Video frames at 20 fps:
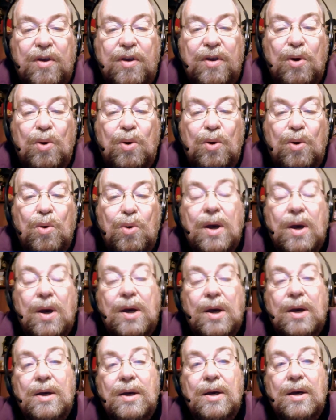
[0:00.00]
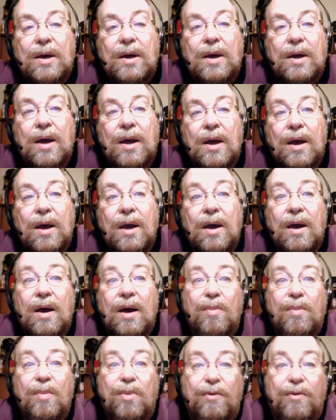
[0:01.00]
you
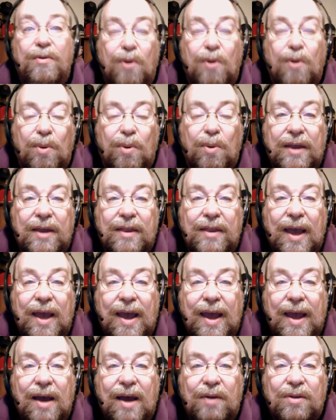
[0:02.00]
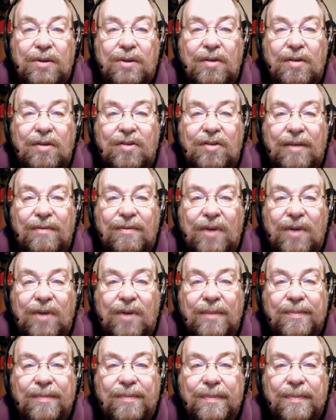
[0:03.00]
before we end the hangout this
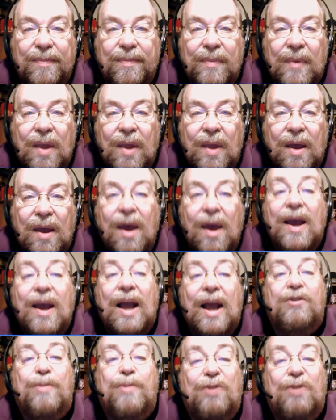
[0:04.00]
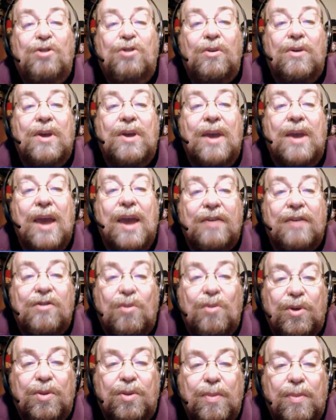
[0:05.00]
evening. Got a special
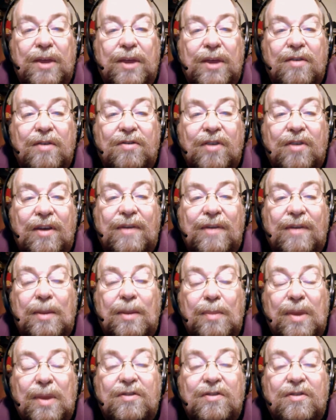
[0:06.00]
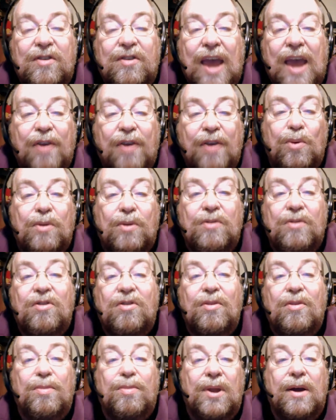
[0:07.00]
guest with me this evening, Ms. Catharine
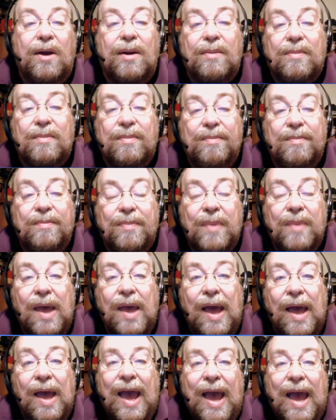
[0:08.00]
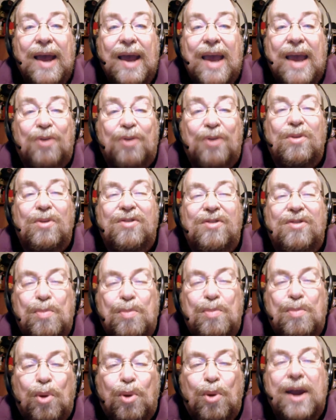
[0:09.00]
Symbleme. Catharine's a
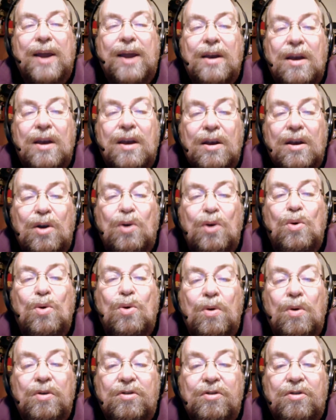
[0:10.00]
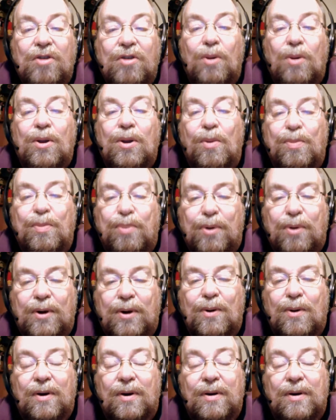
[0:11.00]
brand new
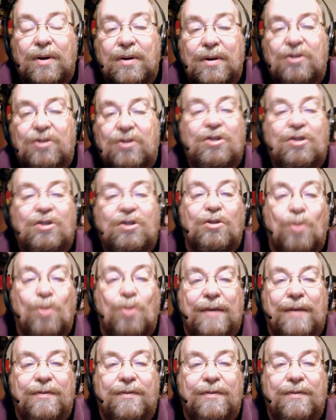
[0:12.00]
solopreneur. She's raised